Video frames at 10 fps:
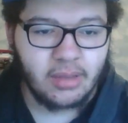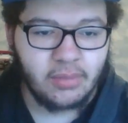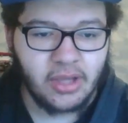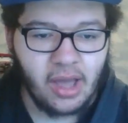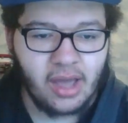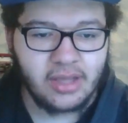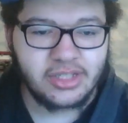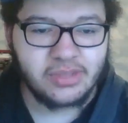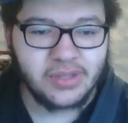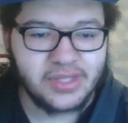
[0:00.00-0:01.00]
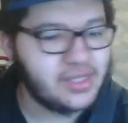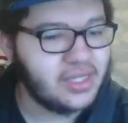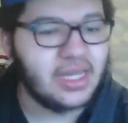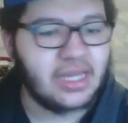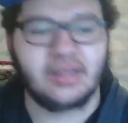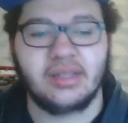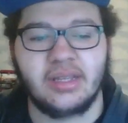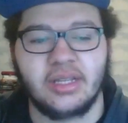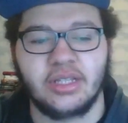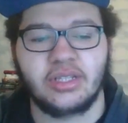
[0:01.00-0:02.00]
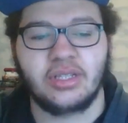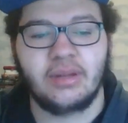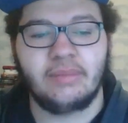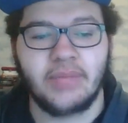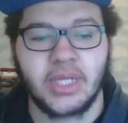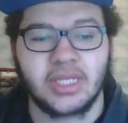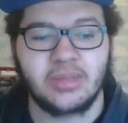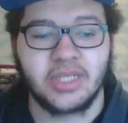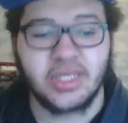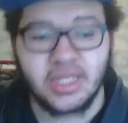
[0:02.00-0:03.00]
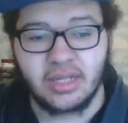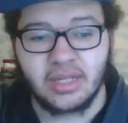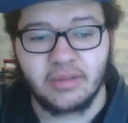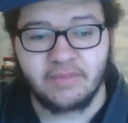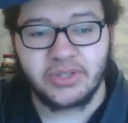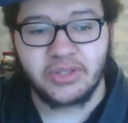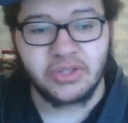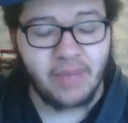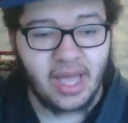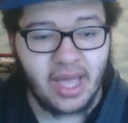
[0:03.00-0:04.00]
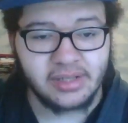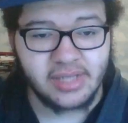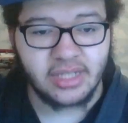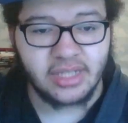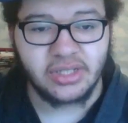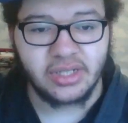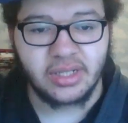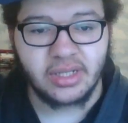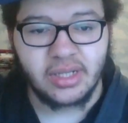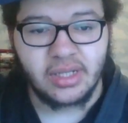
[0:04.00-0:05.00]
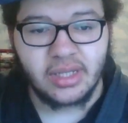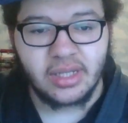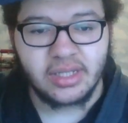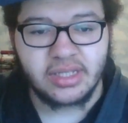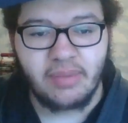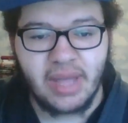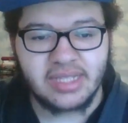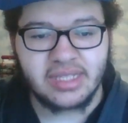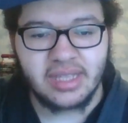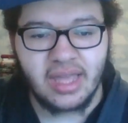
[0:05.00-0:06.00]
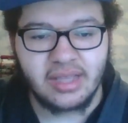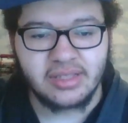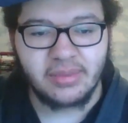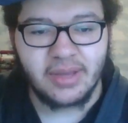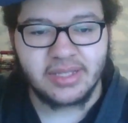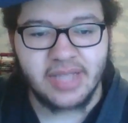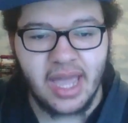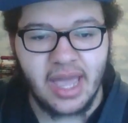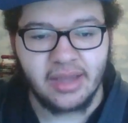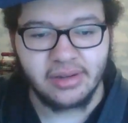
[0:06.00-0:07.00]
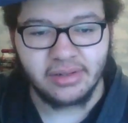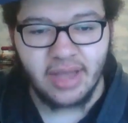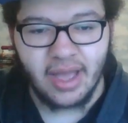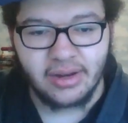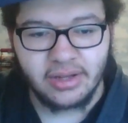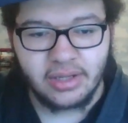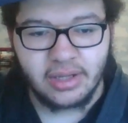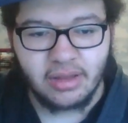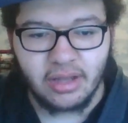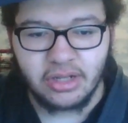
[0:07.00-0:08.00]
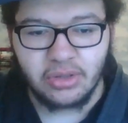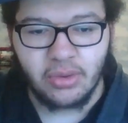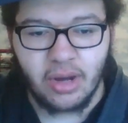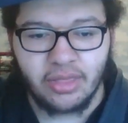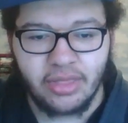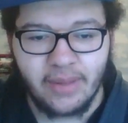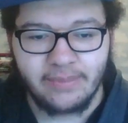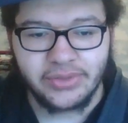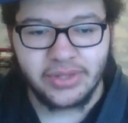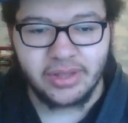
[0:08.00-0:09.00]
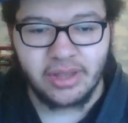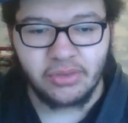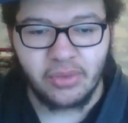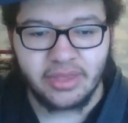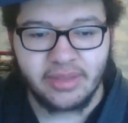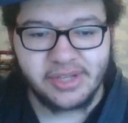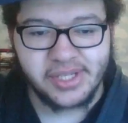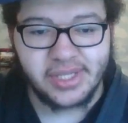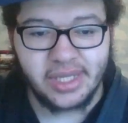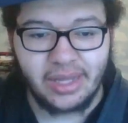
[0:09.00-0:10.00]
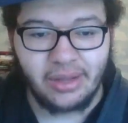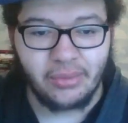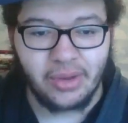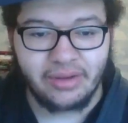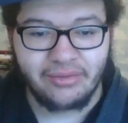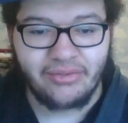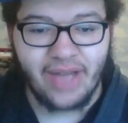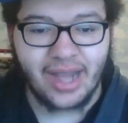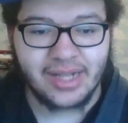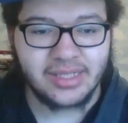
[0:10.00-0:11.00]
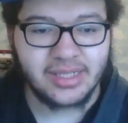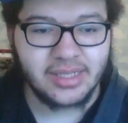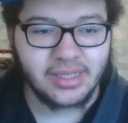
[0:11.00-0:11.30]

Because to be seen is because we seem to demand attention. is the best th- the best hand that that you want them that you want them to see when in fact